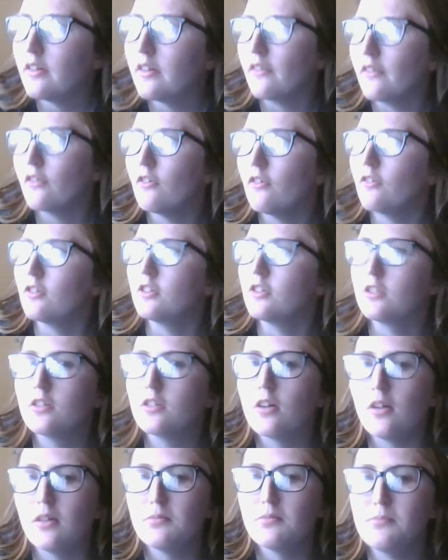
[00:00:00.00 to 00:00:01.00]
and told her to
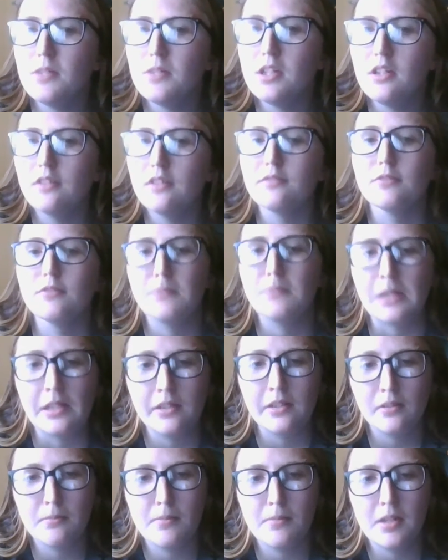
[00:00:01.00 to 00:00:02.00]
call me and
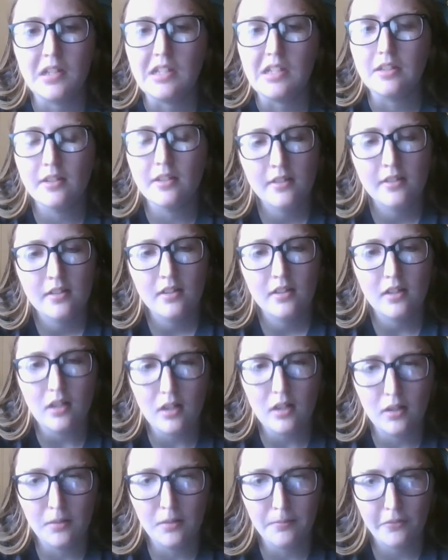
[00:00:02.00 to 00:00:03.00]
remind me
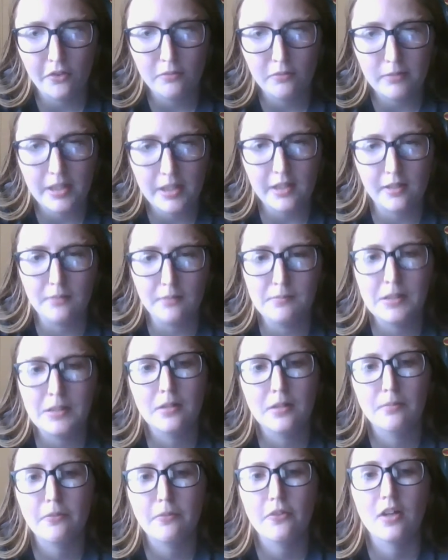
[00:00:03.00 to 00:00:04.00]
to wake him
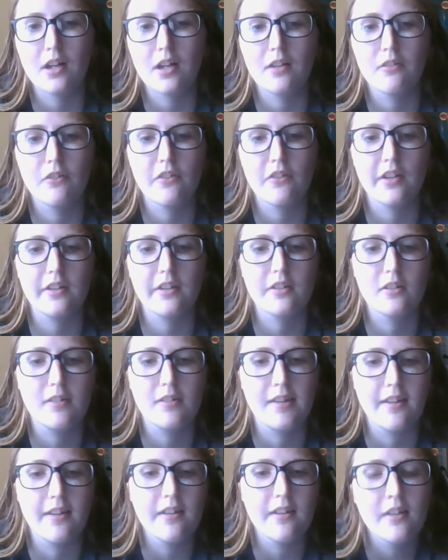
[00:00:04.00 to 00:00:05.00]
up. So I was like,
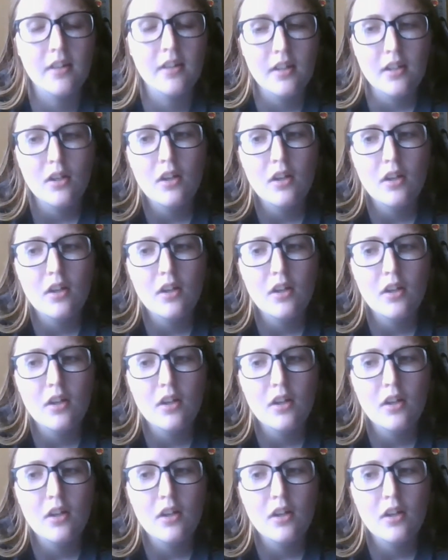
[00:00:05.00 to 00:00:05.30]
okay.